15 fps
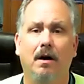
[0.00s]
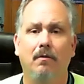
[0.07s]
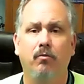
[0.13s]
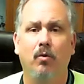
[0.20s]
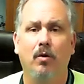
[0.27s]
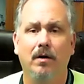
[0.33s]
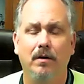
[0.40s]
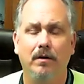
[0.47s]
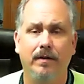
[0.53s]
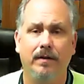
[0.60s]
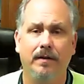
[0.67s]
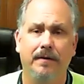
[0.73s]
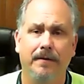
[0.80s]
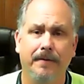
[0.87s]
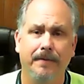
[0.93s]
of worth.
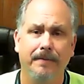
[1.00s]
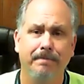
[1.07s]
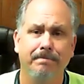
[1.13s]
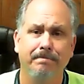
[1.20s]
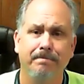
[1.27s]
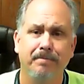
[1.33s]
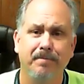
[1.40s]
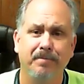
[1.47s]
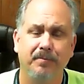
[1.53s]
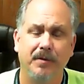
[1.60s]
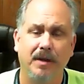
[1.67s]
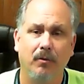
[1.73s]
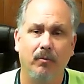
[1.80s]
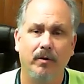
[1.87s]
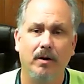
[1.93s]

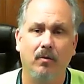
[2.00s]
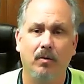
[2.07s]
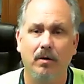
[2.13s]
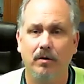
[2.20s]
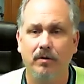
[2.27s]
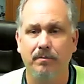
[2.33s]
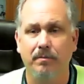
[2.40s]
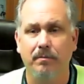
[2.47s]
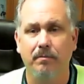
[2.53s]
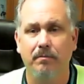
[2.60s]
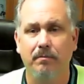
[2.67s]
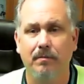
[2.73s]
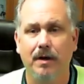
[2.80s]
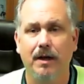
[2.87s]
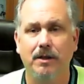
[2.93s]
That we are worth
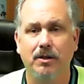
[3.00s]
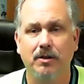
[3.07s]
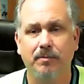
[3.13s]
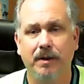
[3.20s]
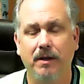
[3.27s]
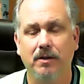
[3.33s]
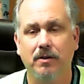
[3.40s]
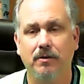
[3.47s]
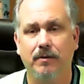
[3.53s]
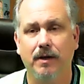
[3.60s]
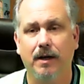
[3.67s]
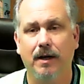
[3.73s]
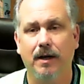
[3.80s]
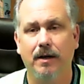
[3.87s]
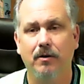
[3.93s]
much because of
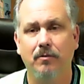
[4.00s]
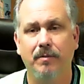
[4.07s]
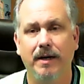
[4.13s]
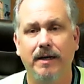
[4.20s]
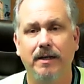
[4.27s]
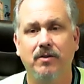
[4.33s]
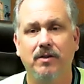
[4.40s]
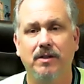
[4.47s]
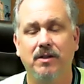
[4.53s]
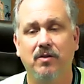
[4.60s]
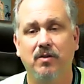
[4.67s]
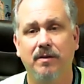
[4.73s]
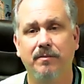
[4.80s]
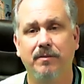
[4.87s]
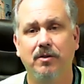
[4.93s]
God, who made us in
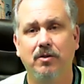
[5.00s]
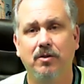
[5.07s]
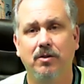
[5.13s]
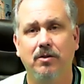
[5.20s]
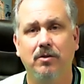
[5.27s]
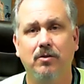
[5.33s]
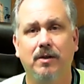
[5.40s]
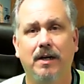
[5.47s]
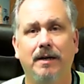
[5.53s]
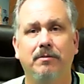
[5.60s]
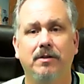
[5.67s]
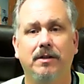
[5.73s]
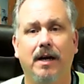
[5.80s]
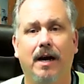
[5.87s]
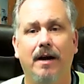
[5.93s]
his image, who came
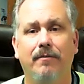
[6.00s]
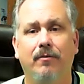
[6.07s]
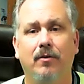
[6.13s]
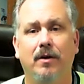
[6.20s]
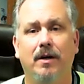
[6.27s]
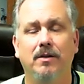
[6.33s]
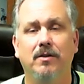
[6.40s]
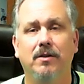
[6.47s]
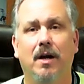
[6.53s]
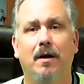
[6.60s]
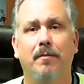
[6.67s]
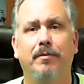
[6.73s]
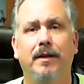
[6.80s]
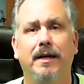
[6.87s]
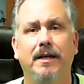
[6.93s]
to die for us in
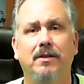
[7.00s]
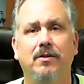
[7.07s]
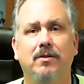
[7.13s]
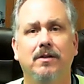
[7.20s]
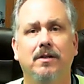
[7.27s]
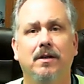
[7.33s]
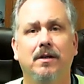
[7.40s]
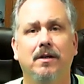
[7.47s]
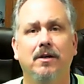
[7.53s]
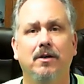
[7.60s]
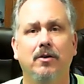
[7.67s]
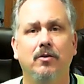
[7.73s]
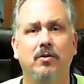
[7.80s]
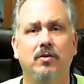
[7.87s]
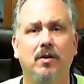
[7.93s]
our place,
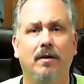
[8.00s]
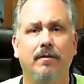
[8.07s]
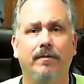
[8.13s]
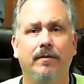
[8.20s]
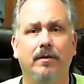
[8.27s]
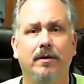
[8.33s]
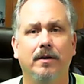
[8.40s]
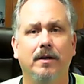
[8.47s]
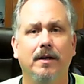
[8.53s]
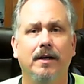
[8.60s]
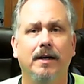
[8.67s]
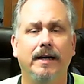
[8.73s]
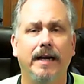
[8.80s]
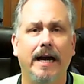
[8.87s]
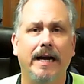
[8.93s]
who suffered
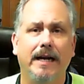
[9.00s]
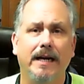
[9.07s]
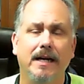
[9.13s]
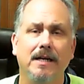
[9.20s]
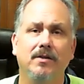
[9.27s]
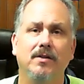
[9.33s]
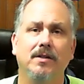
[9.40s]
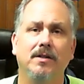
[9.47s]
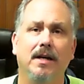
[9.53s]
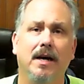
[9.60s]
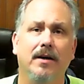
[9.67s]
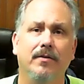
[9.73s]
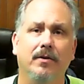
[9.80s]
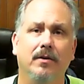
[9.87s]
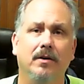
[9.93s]
an agonizing
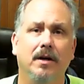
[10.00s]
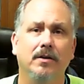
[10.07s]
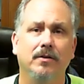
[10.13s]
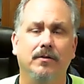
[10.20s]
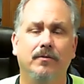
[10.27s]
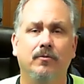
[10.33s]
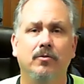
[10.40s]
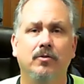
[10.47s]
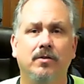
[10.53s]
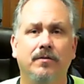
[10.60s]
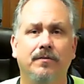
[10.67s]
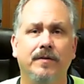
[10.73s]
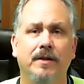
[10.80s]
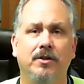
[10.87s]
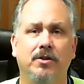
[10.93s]
death, on a
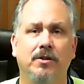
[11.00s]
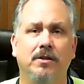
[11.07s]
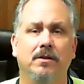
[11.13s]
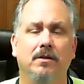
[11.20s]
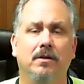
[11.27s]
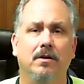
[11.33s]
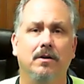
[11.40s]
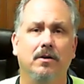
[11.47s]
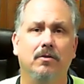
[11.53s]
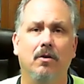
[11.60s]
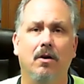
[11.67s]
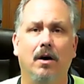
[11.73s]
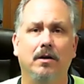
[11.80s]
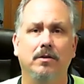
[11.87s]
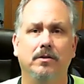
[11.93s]
crucifixion on the
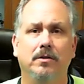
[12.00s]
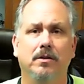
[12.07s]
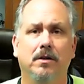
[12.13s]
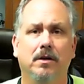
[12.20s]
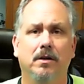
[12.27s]
cross